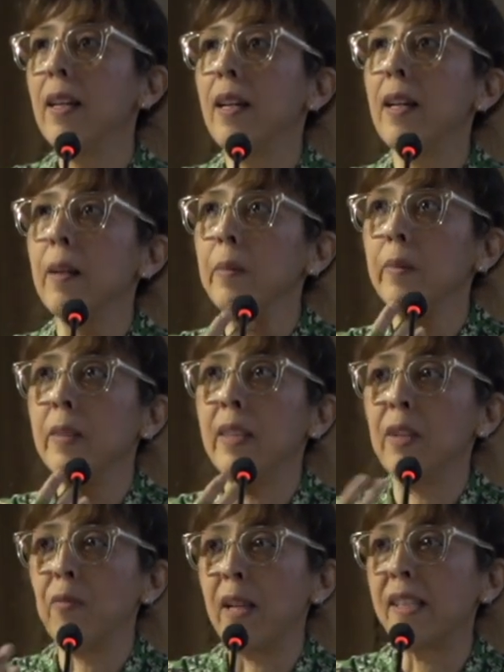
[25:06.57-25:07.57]
Um,
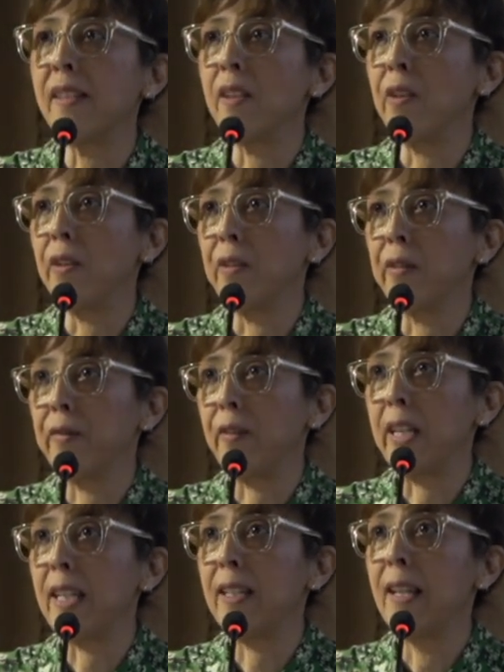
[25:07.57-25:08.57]
the residue of
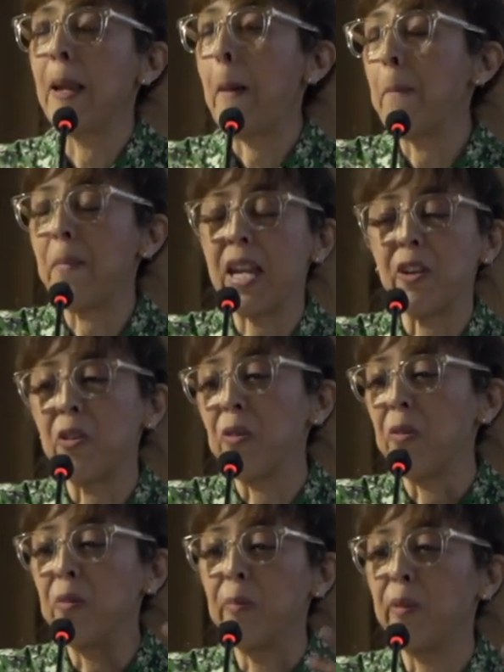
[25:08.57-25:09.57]
it, my
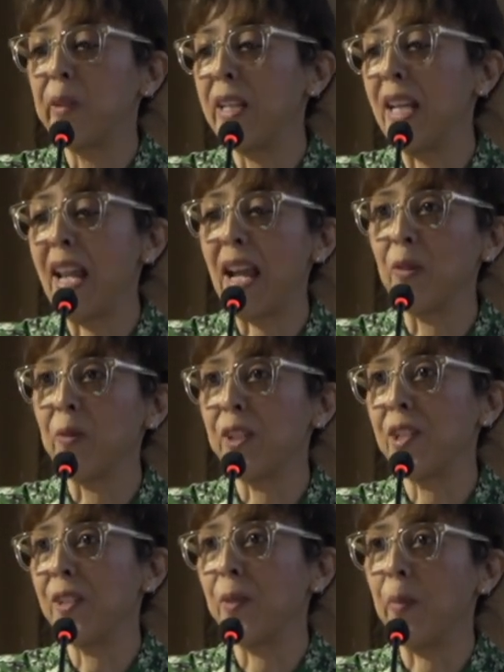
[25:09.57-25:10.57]
whole body language
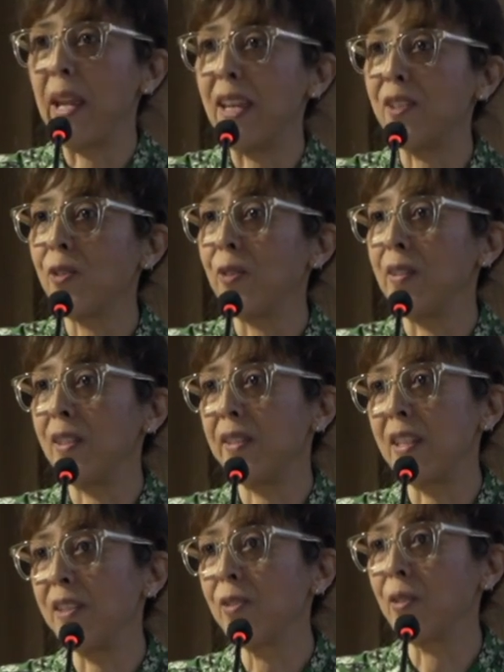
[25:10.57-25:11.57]
is based on these
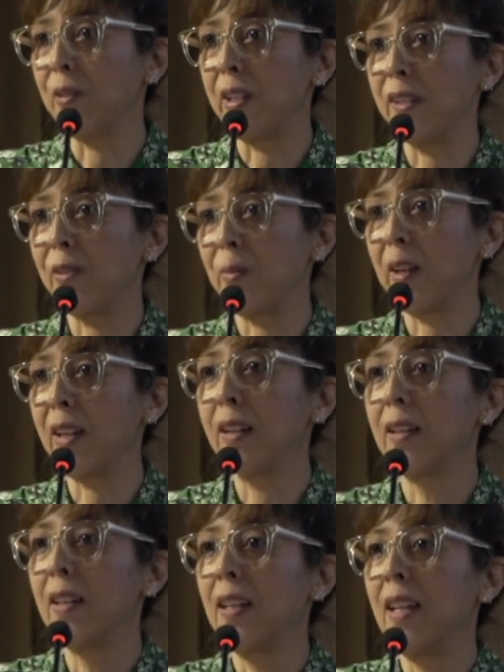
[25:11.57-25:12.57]
histories, right?
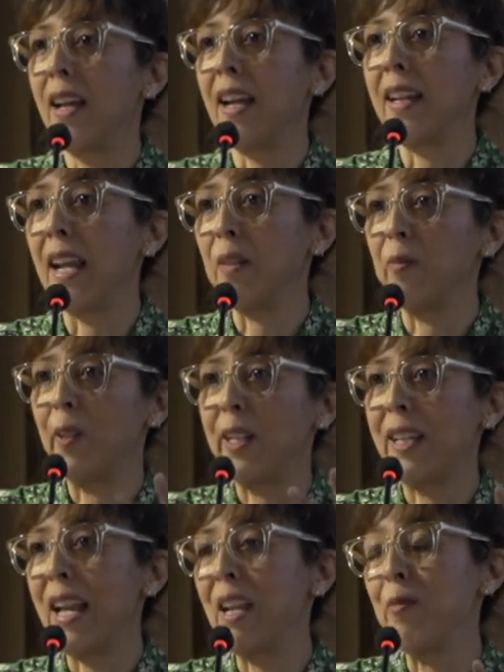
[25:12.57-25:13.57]
And I'm
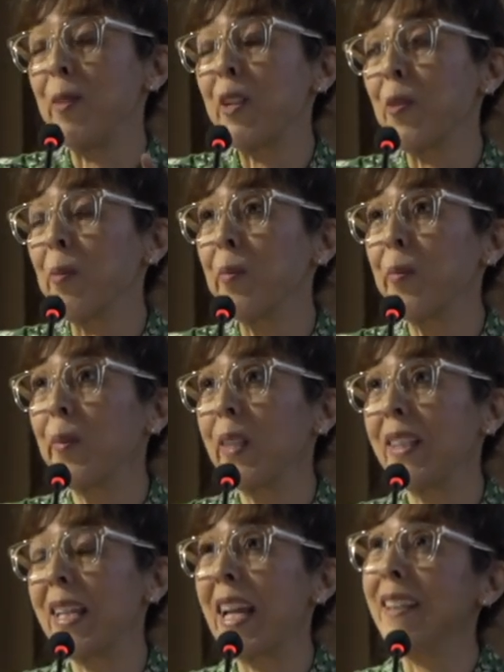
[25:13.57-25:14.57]
very, I become,
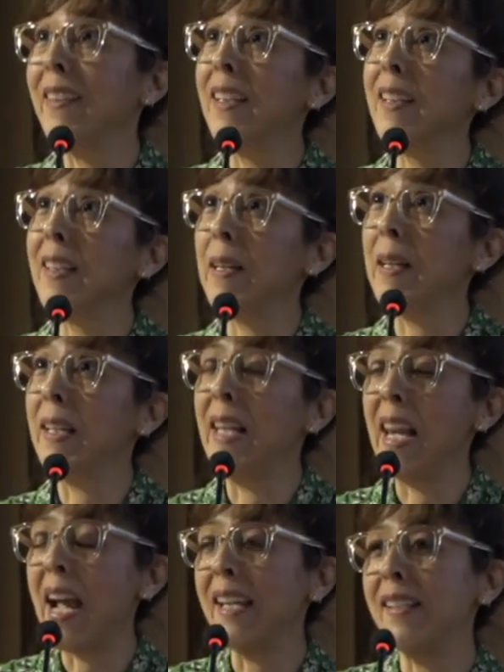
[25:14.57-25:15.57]
I think the
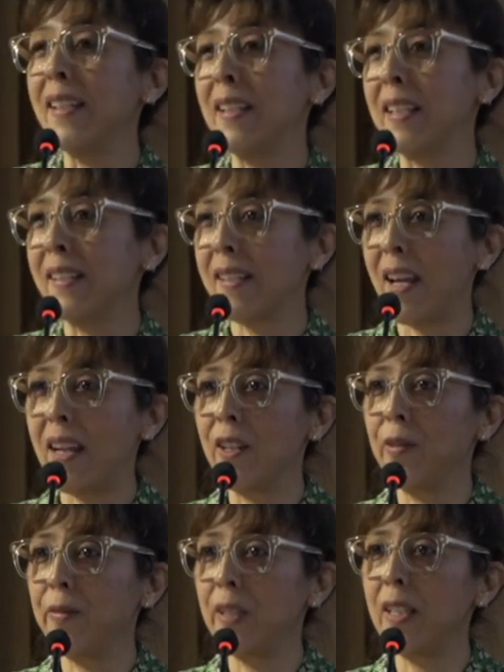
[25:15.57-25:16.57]
enlightening side
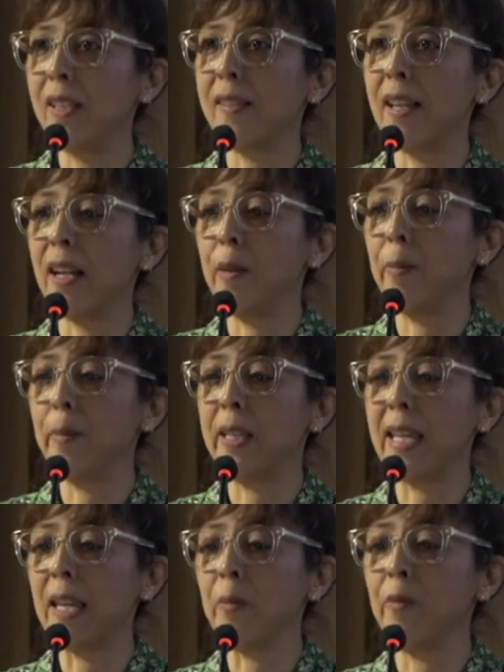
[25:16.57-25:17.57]
of it is that I
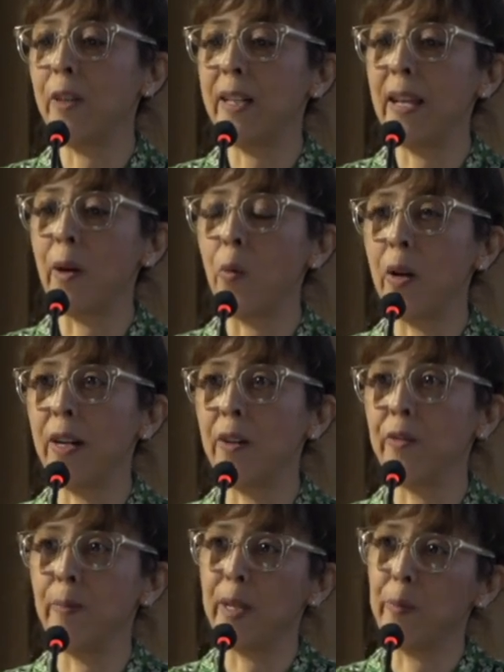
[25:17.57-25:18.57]
became very aware
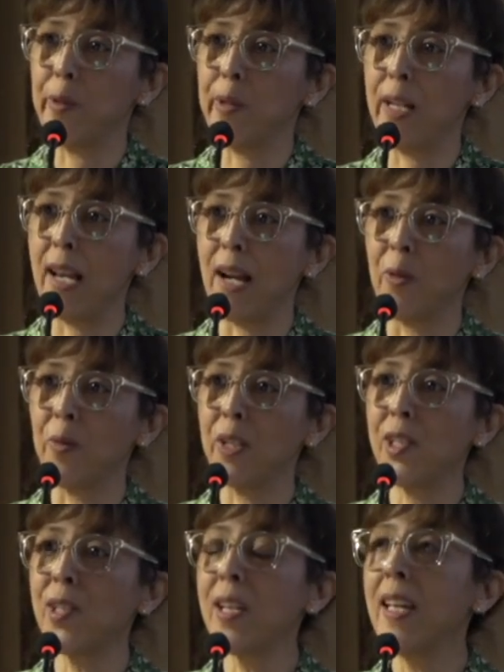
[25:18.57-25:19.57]
of my body
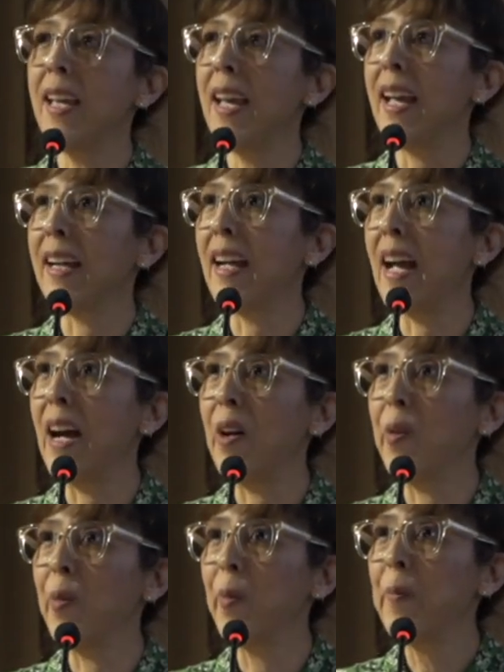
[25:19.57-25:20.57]
language and
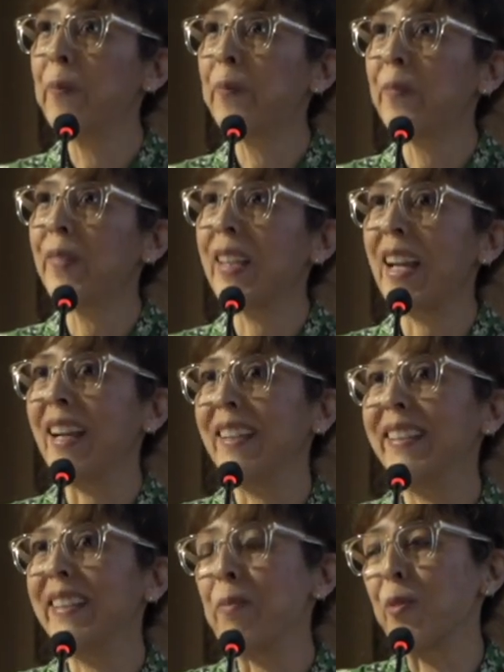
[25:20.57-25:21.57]
how
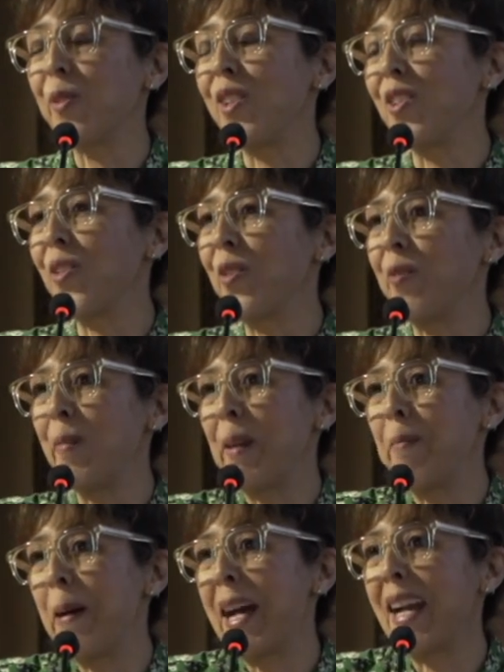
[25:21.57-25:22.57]
I, the position of my
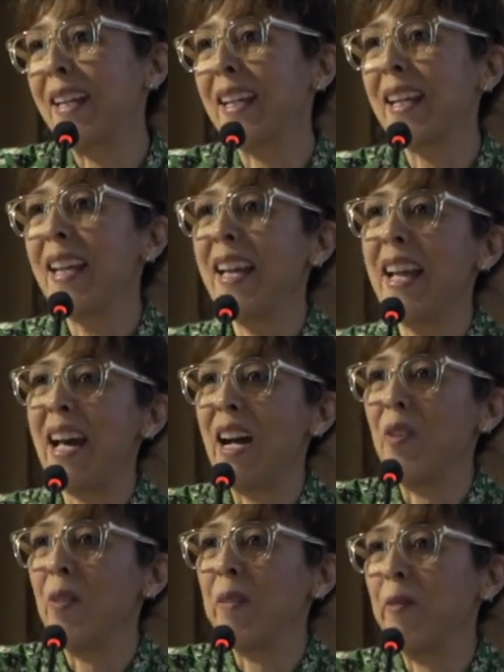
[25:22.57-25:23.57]
back,
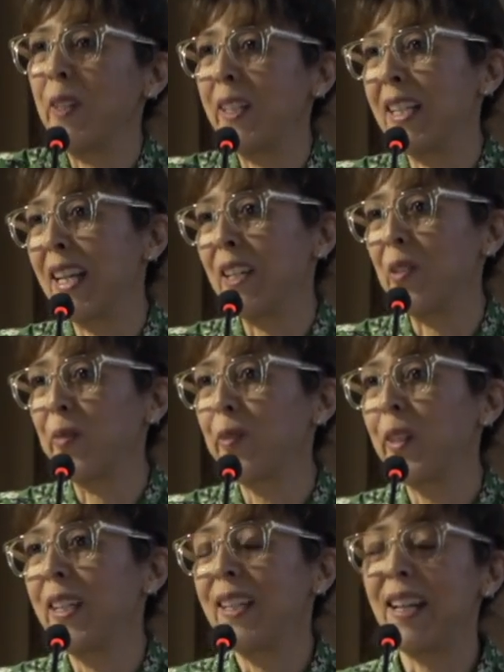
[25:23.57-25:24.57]
how I'm very kind of,
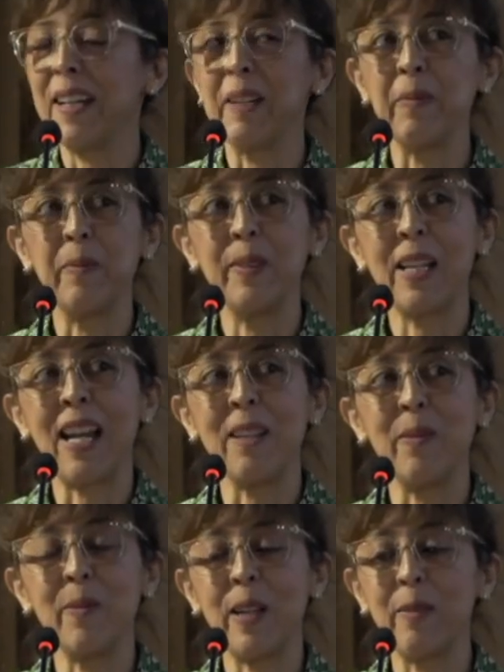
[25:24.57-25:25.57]
um,
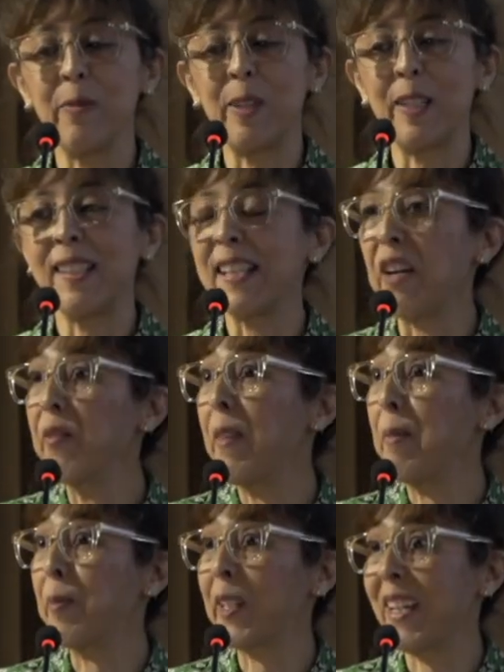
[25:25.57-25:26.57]
I, I'm very
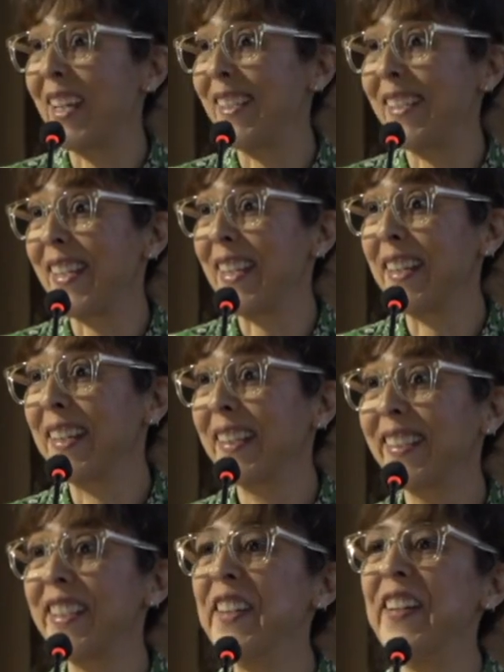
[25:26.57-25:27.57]
self-deprecating,
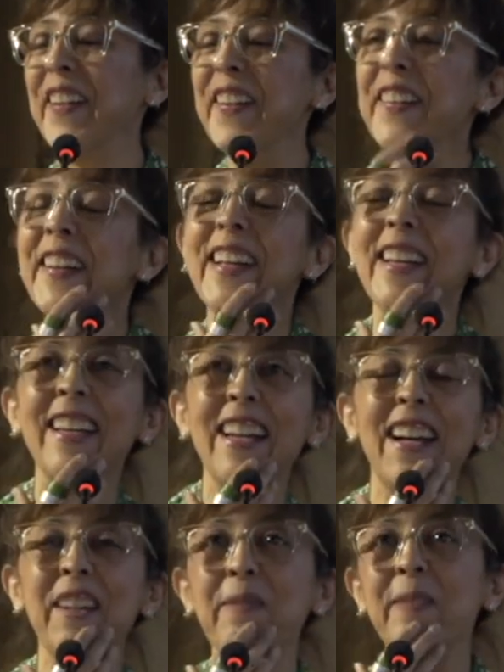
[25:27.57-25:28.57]
you know?
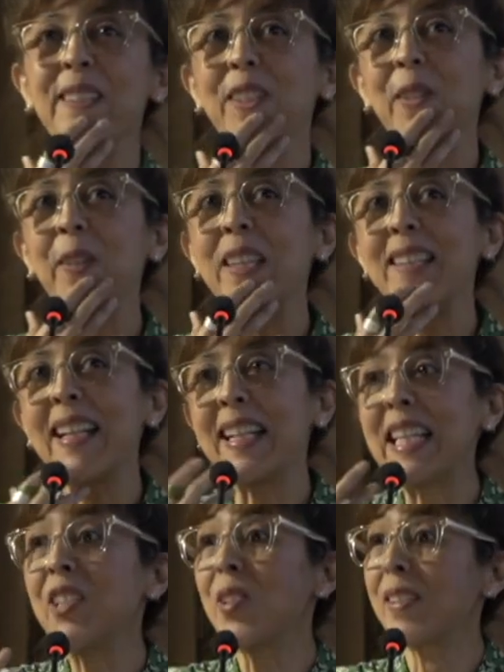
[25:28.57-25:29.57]
Um, so it's an
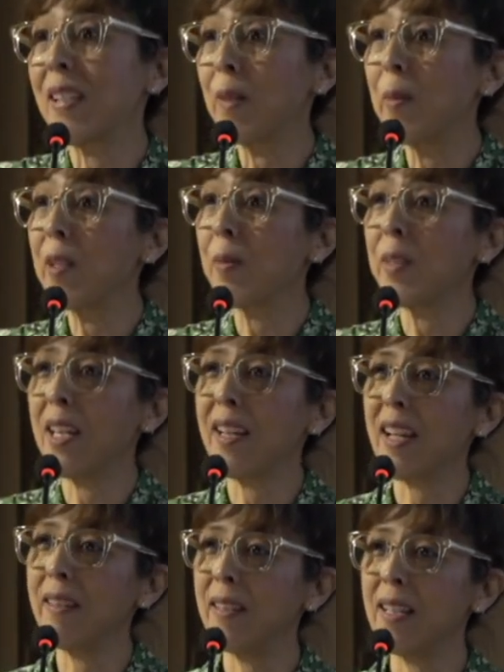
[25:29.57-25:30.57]
interesting, it becomes like,
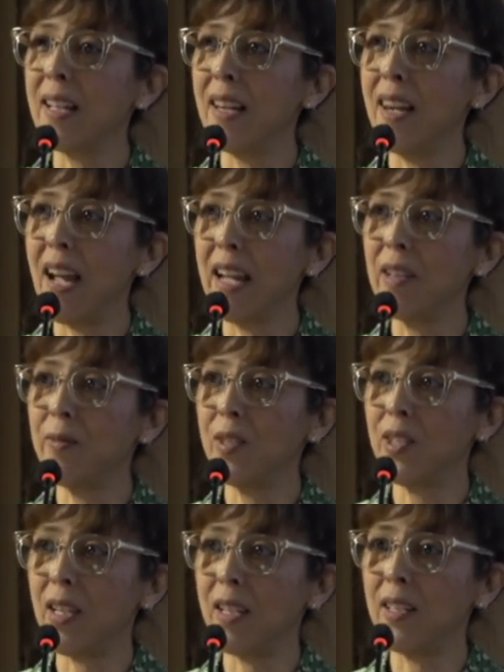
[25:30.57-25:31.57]
I think, a
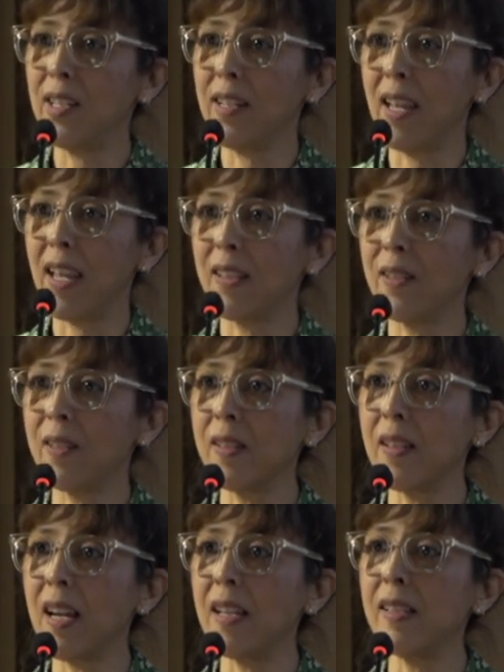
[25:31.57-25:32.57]
life-changing
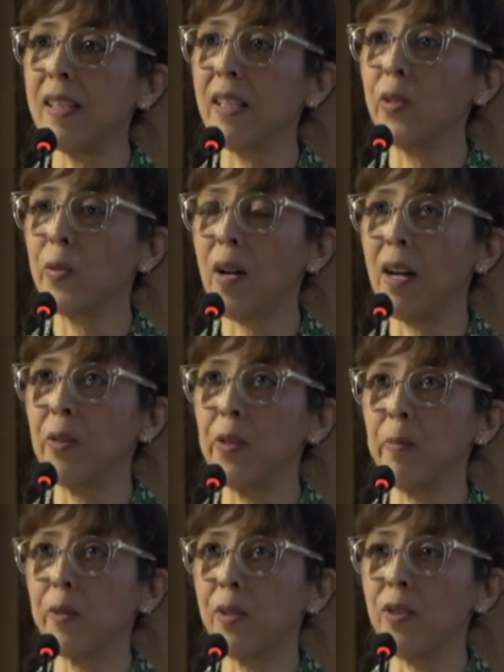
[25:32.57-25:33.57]
exercise into how you
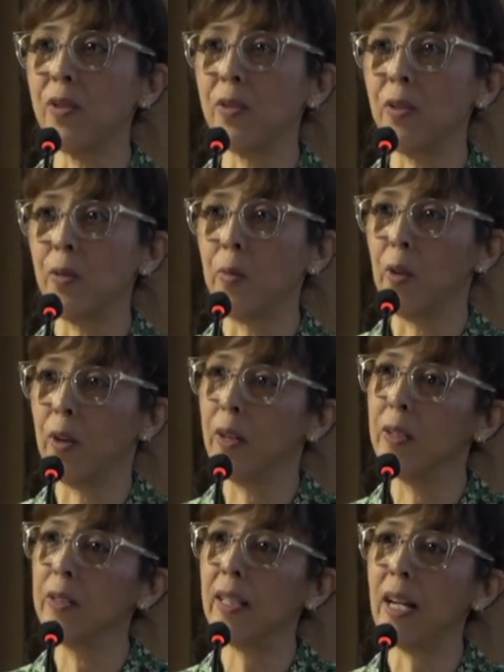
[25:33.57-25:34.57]
position your
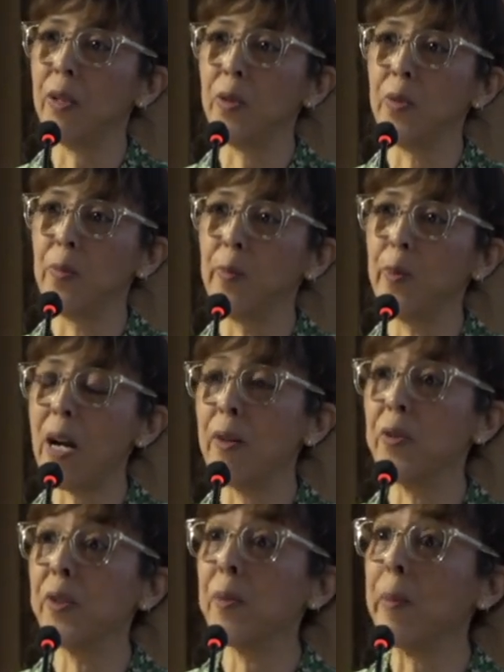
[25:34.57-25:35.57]
world, how you, how
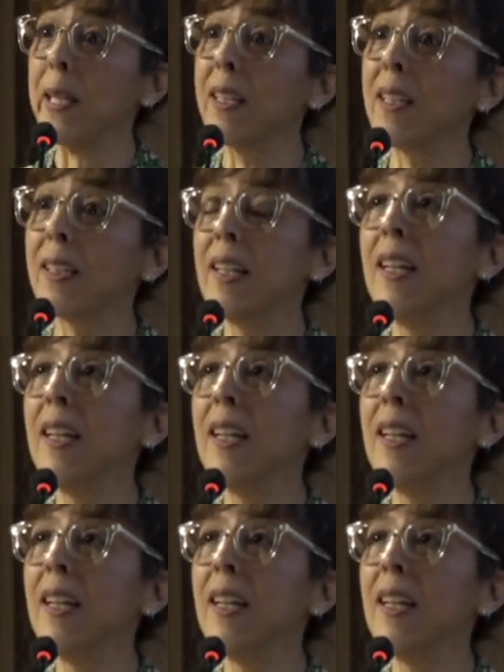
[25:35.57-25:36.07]
you speak.